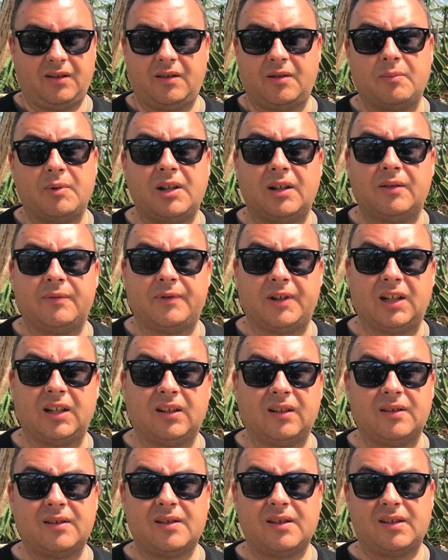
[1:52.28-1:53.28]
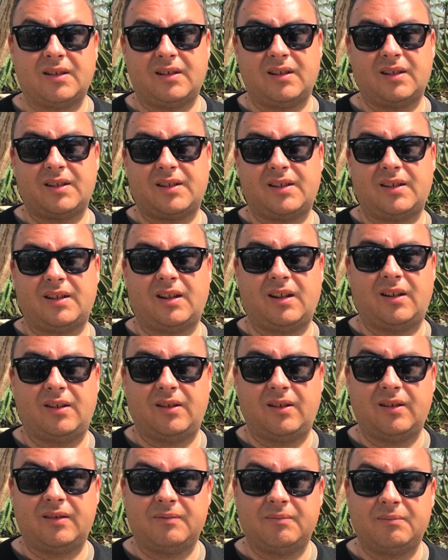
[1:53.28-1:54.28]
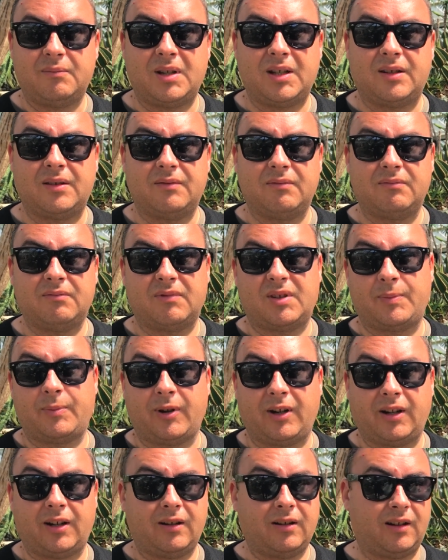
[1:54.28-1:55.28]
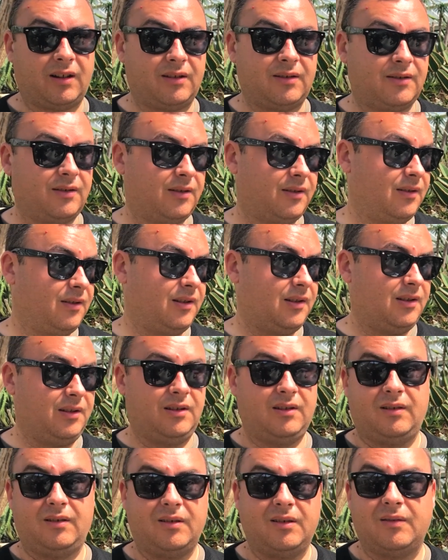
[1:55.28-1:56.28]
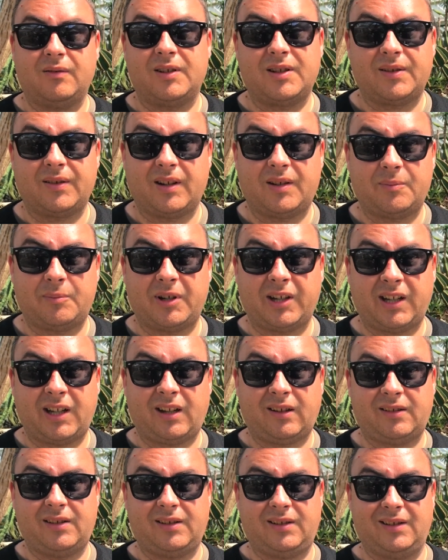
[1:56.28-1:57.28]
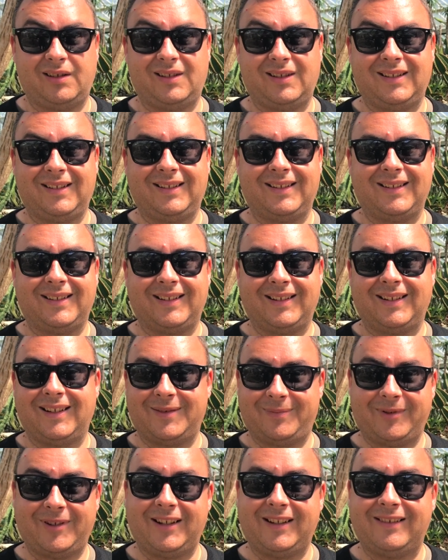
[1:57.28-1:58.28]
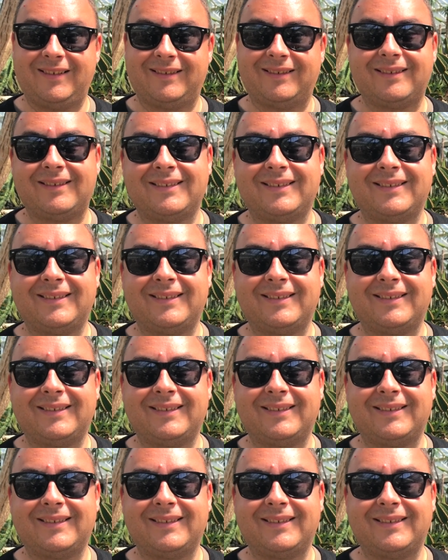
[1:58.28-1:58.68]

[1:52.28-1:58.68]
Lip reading: in the middle of England. It's mid-spring and we're surrounded by cactuses. It's pretty cool.